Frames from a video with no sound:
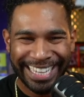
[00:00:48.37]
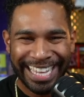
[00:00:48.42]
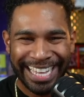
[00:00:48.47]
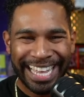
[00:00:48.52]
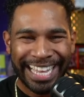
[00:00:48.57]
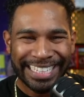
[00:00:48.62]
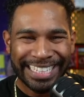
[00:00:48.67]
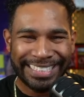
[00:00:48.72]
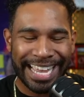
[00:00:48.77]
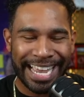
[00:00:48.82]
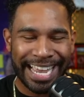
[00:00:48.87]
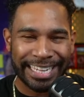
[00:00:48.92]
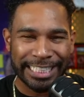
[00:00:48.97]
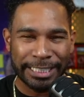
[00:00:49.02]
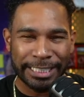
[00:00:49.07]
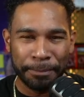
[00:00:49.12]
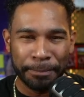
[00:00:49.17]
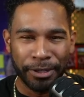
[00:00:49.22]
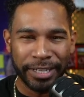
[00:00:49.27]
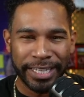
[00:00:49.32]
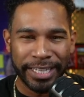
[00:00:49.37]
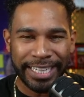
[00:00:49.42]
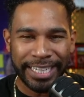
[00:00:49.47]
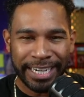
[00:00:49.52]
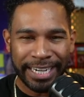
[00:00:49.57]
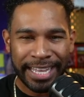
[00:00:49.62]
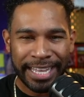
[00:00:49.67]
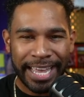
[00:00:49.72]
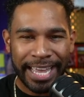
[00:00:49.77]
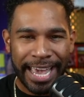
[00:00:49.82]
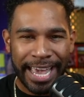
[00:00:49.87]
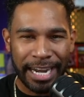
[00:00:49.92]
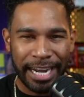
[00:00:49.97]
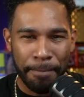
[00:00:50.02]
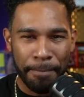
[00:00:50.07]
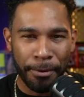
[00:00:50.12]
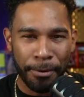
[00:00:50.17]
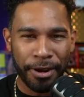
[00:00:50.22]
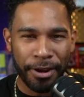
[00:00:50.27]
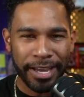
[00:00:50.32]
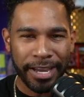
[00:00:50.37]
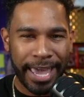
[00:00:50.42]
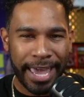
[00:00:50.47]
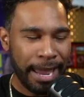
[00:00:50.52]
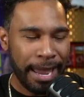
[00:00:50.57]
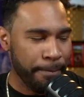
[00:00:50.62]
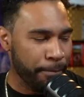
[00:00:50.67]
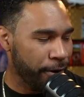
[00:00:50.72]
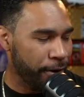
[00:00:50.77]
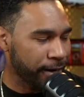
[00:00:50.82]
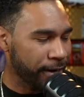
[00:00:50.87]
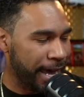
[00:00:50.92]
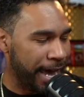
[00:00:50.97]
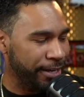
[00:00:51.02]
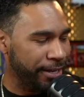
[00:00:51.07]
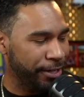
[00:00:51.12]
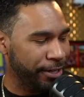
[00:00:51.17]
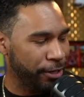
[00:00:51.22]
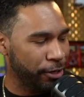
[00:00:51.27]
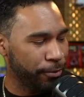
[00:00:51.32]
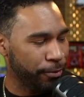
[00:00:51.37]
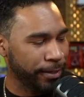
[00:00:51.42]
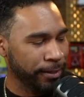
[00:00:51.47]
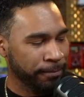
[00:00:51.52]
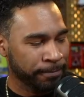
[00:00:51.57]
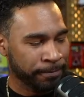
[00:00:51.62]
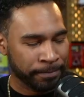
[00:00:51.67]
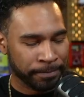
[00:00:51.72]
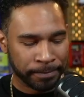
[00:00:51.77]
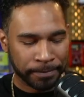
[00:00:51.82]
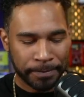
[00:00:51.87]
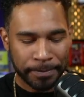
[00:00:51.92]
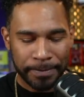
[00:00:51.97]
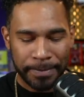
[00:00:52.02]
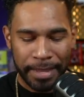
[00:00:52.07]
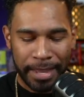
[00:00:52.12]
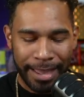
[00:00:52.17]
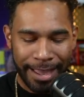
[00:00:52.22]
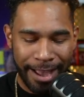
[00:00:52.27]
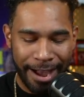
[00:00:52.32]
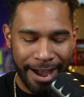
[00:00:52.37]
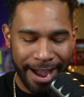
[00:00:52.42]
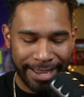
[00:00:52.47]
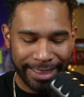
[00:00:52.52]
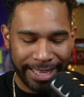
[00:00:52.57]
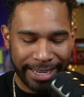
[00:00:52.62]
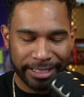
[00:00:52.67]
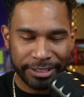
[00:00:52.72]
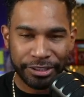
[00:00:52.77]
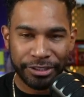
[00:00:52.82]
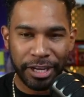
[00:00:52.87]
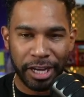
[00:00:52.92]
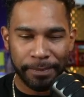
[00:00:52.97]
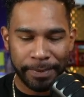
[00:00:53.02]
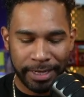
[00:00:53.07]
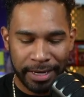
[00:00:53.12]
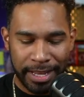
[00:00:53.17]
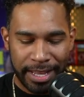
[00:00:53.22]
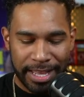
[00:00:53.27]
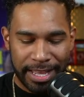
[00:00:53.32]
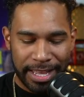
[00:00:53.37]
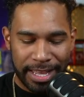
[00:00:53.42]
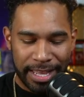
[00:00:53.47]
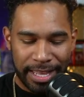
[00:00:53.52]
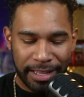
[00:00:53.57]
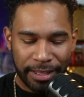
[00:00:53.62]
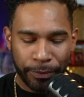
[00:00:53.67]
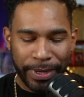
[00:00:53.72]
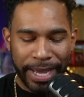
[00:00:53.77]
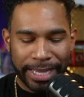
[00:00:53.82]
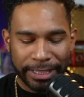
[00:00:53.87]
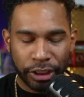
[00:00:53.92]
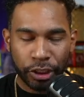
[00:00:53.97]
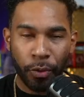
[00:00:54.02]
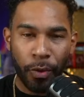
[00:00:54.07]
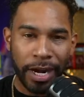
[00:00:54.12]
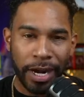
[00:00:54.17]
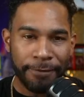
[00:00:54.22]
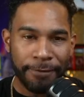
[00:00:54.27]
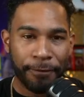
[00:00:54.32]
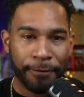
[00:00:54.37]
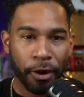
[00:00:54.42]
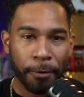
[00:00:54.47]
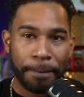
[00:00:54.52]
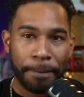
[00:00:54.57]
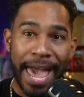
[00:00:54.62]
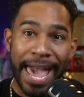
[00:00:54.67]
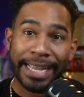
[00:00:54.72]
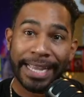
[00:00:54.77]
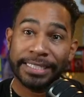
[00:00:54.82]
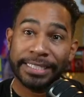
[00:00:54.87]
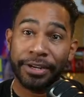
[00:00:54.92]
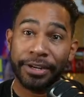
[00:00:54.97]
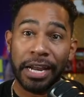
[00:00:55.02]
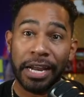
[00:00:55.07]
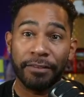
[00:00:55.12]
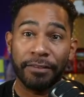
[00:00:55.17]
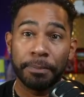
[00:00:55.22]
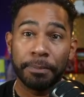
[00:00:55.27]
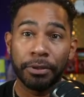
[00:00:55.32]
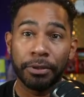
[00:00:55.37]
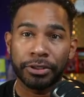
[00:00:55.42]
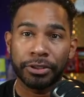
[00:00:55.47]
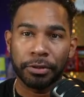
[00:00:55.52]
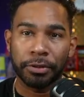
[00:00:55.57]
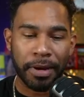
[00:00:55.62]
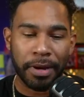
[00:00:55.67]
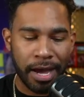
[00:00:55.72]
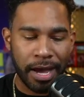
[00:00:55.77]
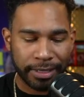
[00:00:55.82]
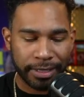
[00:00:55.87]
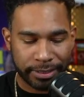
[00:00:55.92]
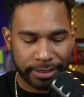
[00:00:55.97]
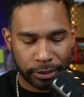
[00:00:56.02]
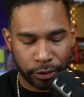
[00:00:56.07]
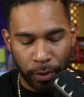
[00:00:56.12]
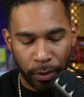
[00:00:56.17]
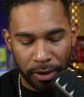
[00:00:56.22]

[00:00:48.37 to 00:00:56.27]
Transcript: Douglas Bullet and a Brooke. Hey, Brooke, how you doing? All right, ladies and gentlemen, we got 24 packs here out of a booster box, 12